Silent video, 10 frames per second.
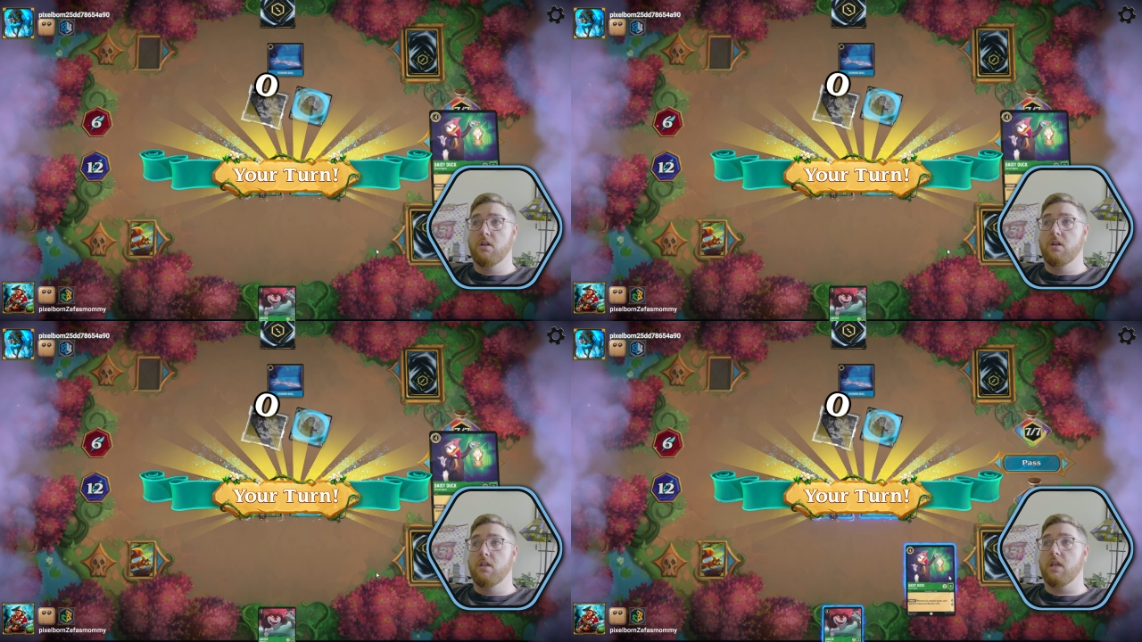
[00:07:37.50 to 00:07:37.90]

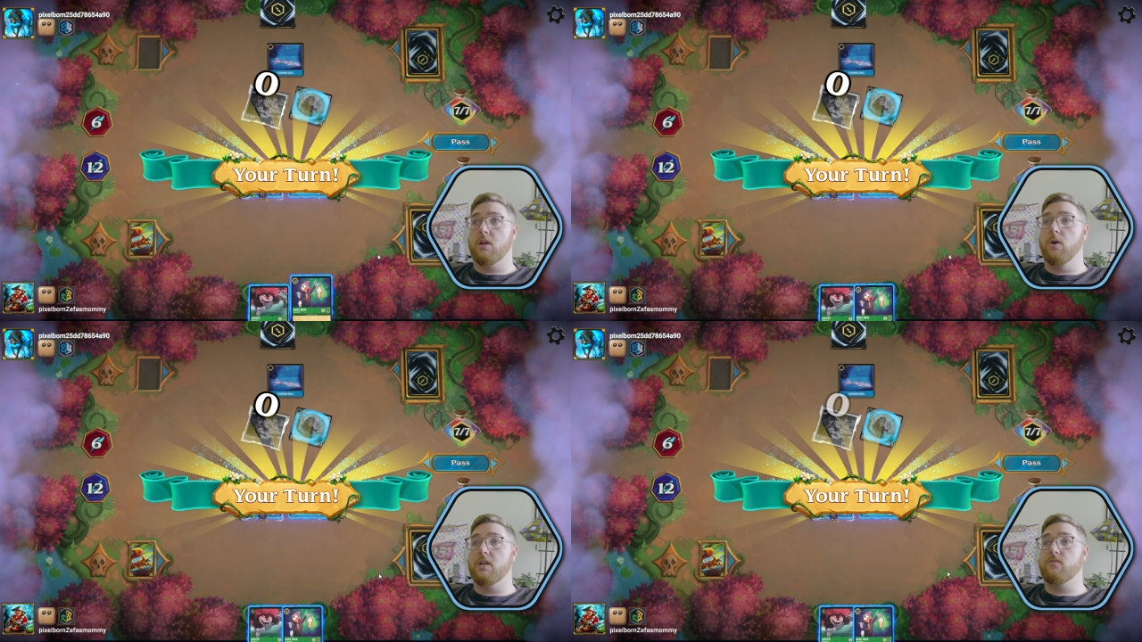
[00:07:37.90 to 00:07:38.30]
They
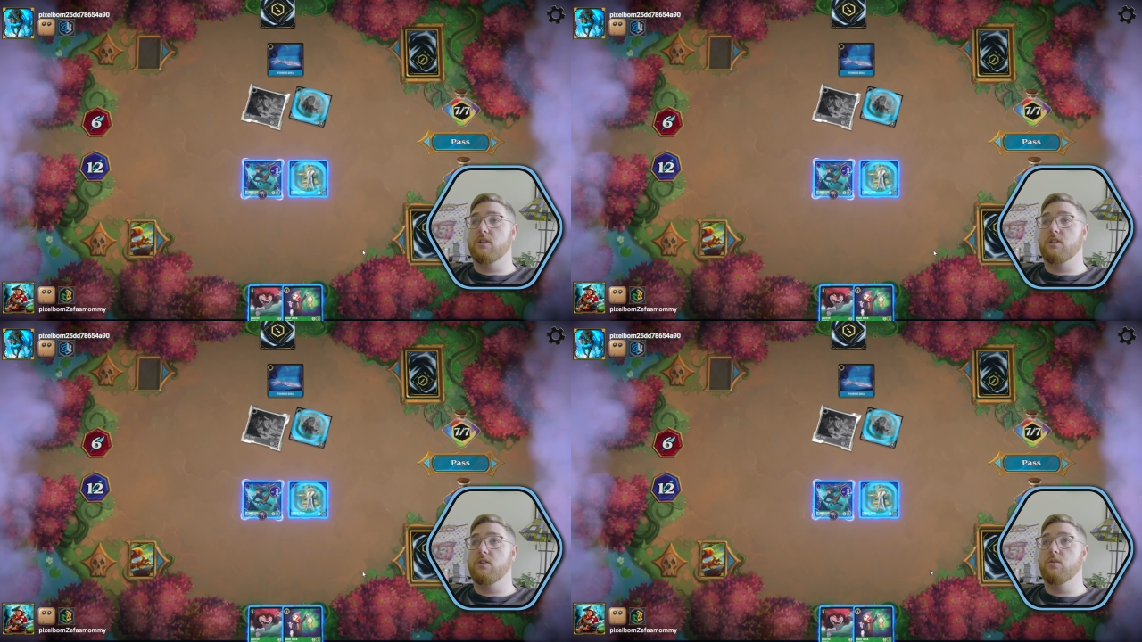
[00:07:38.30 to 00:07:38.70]
quest for
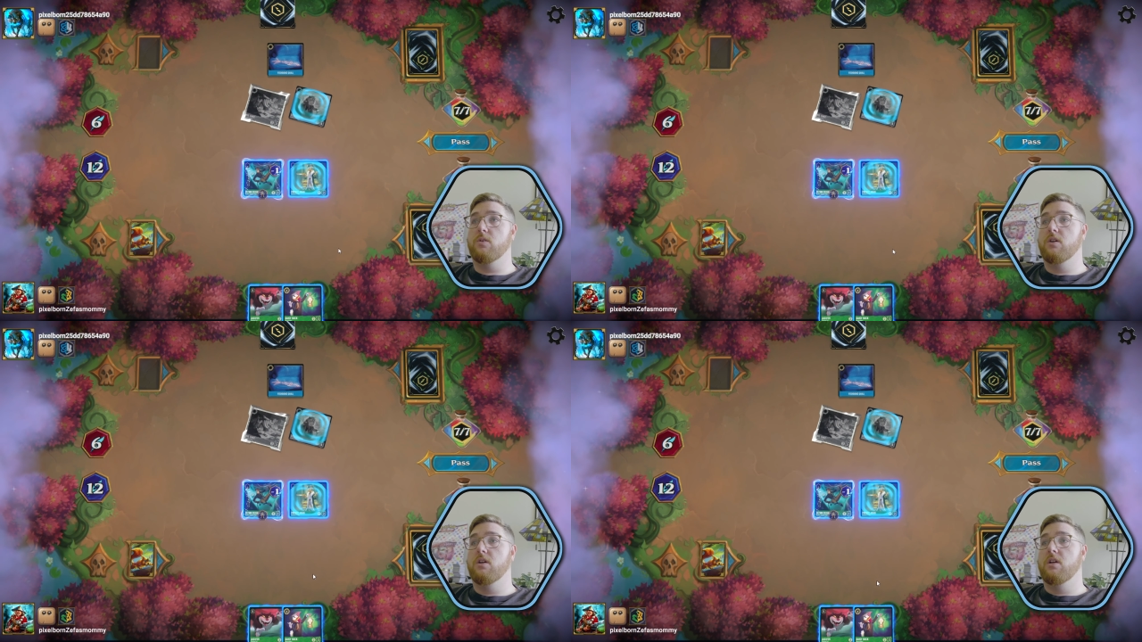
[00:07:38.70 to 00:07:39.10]

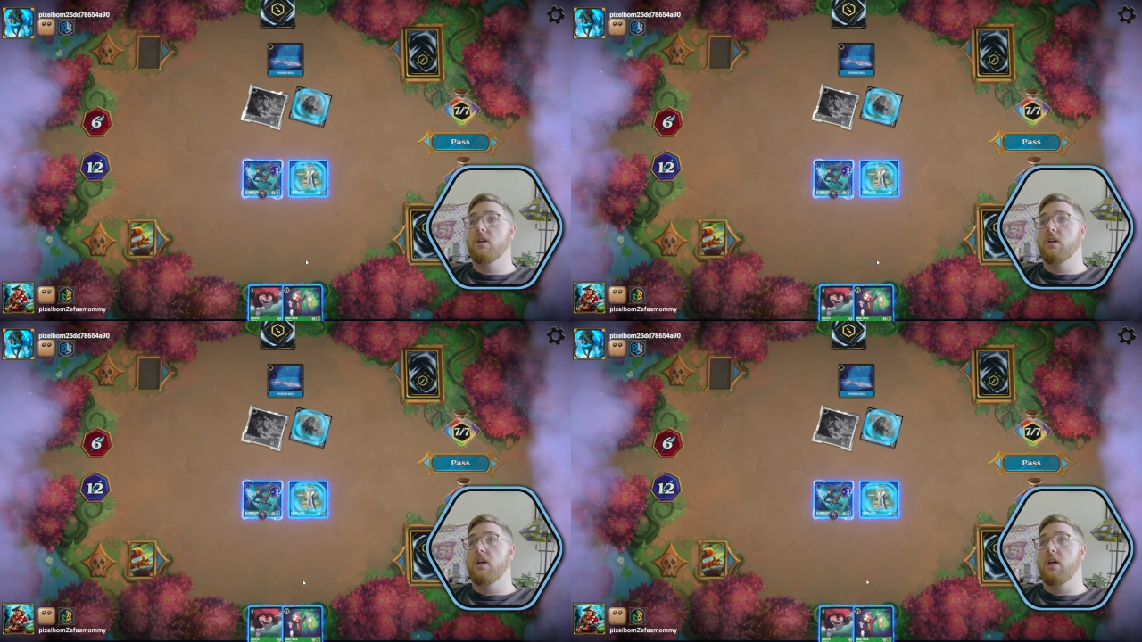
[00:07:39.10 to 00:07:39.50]
2,
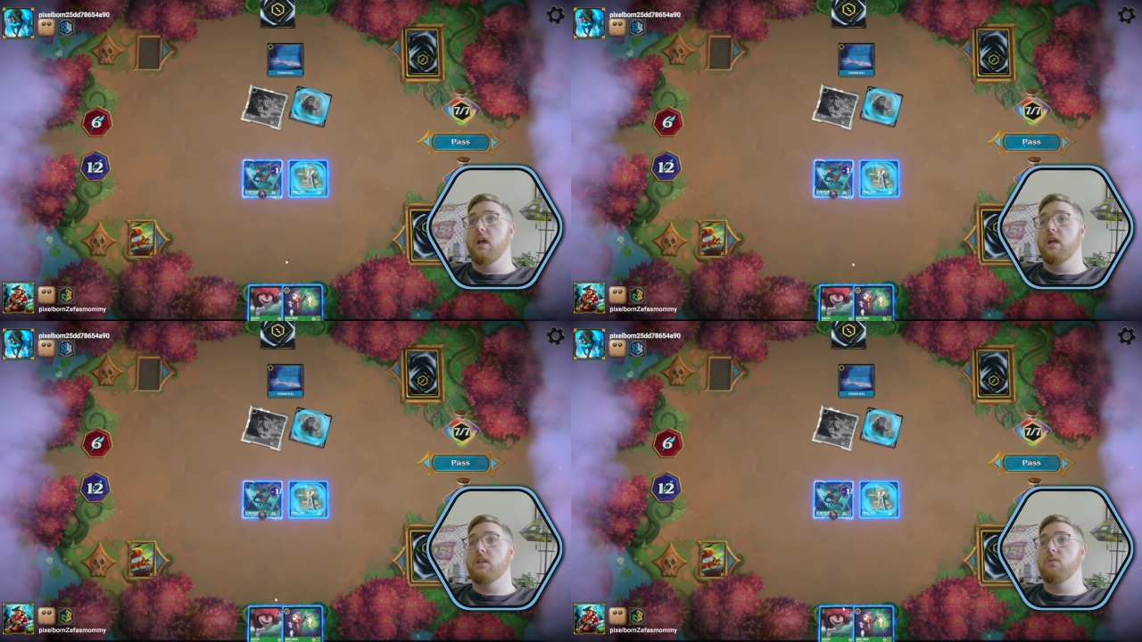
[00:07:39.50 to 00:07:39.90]

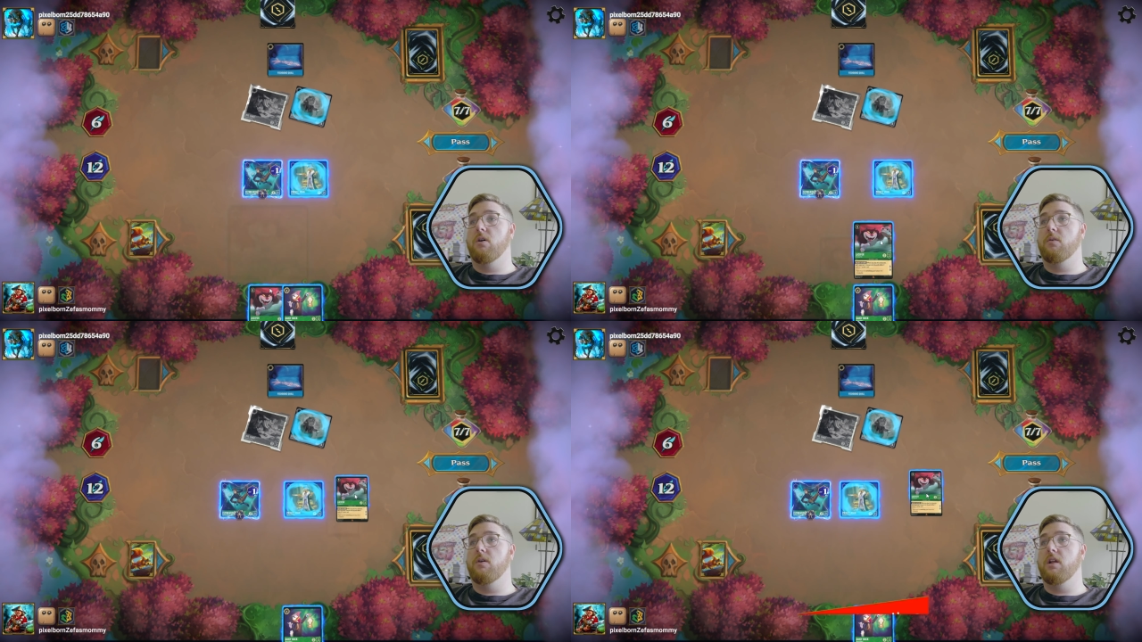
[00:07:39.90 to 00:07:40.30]
and you
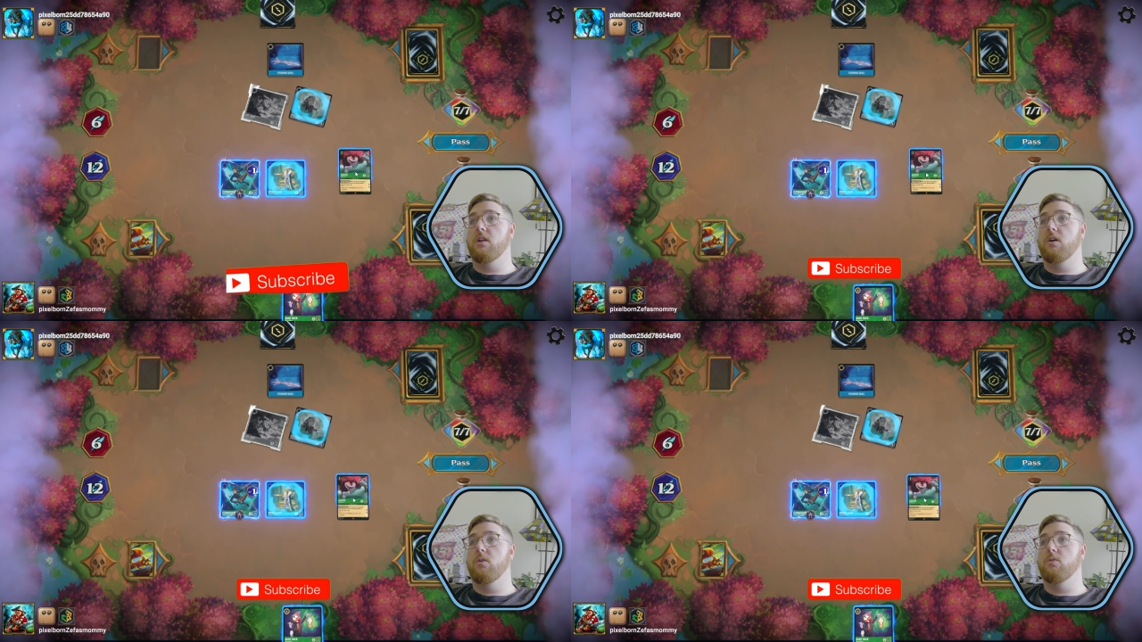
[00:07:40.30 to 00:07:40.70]
already
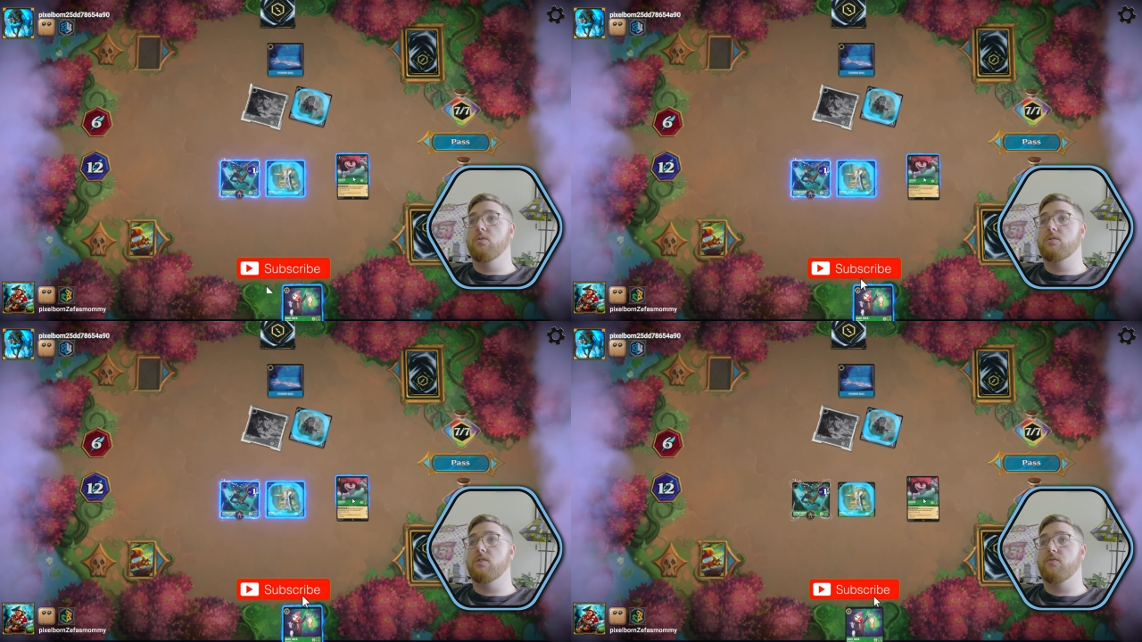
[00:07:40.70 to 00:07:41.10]
know
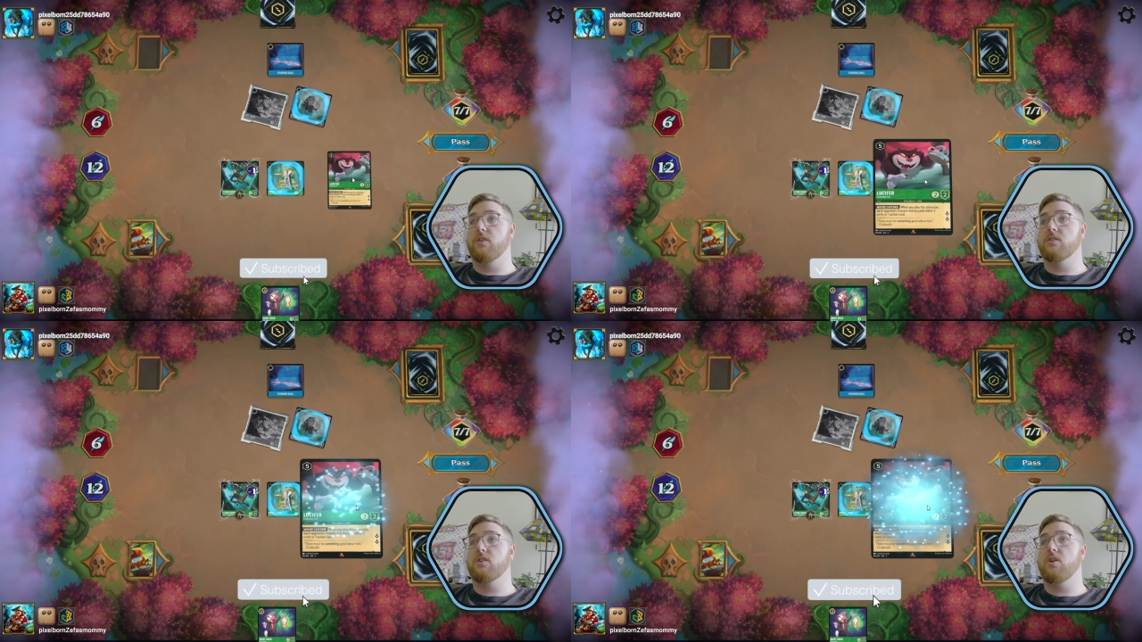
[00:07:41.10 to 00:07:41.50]

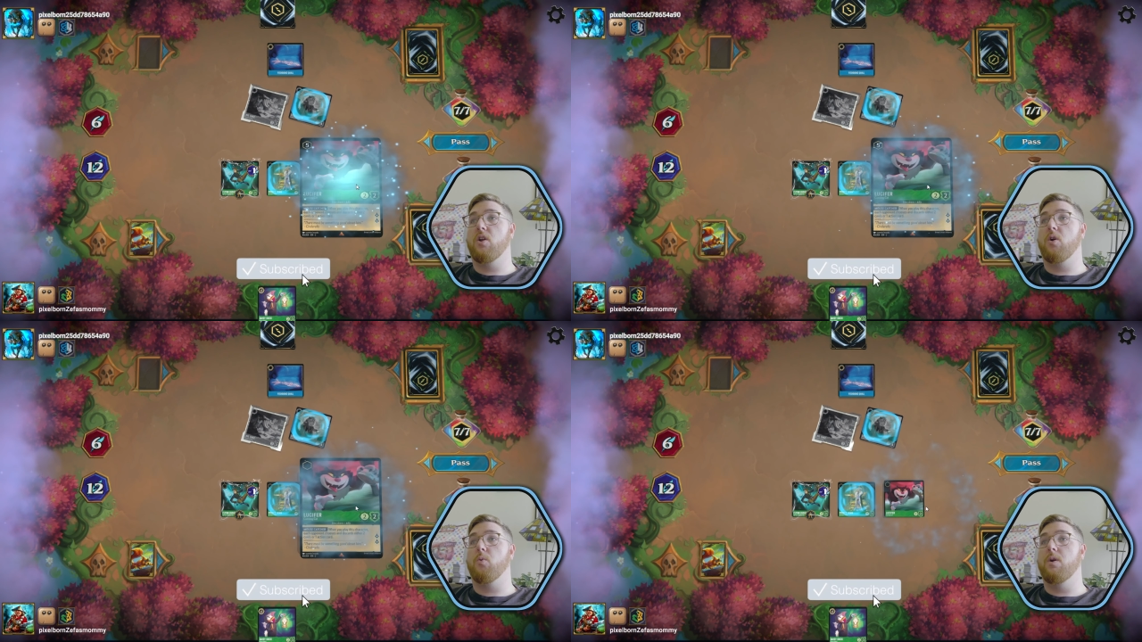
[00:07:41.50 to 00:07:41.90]
Lucifer's
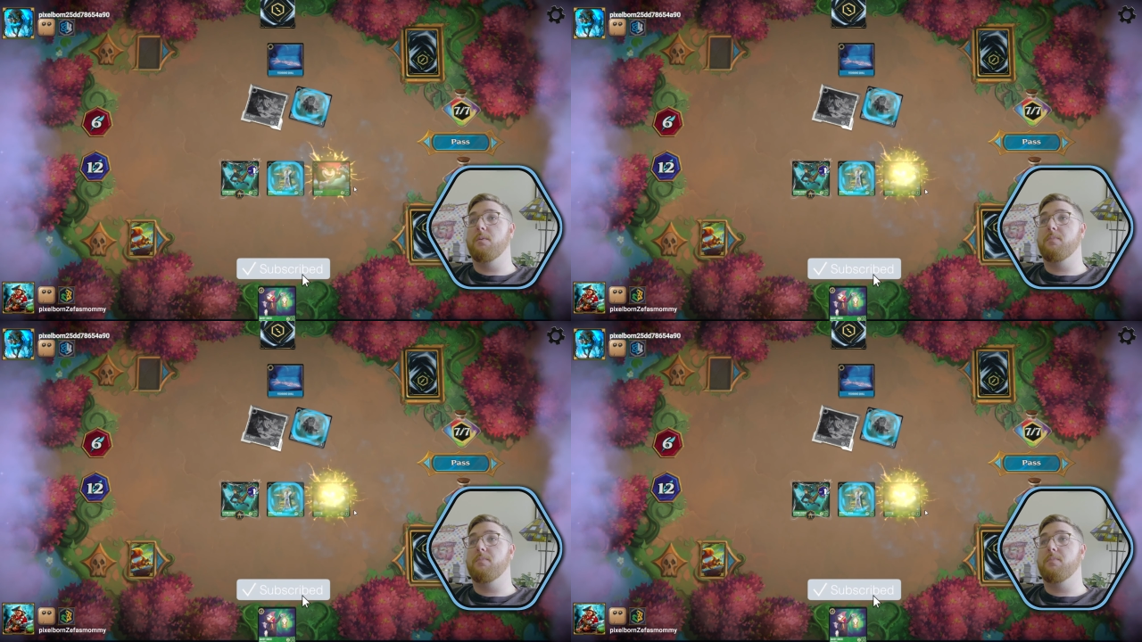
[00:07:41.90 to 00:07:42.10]
going to rip